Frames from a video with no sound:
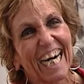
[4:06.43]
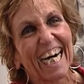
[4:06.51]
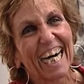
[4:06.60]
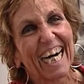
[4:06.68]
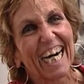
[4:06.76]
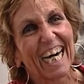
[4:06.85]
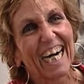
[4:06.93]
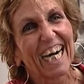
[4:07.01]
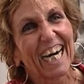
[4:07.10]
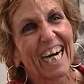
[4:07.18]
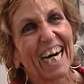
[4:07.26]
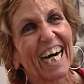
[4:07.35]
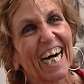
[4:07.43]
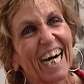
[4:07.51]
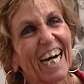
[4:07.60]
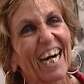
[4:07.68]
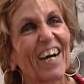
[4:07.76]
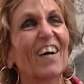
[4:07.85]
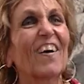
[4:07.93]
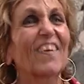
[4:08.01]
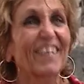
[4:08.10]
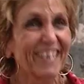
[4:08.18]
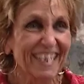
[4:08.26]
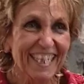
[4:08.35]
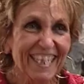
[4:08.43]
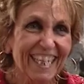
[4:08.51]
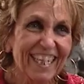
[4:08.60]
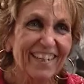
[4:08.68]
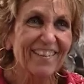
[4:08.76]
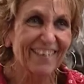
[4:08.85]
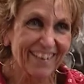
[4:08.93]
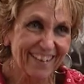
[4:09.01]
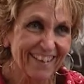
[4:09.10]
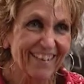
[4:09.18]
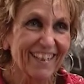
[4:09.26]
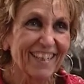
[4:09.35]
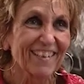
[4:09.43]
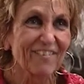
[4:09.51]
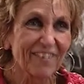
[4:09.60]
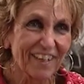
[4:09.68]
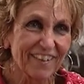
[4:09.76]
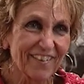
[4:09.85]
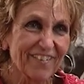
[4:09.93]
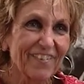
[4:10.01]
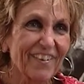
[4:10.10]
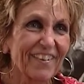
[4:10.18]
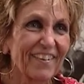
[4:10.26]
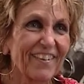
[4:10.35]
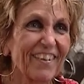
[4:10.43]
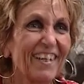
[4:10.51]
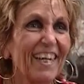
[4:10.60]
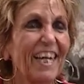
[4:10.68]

Oh, yes, this is good. Oh, you see, there yeah. you are. That's wonderful.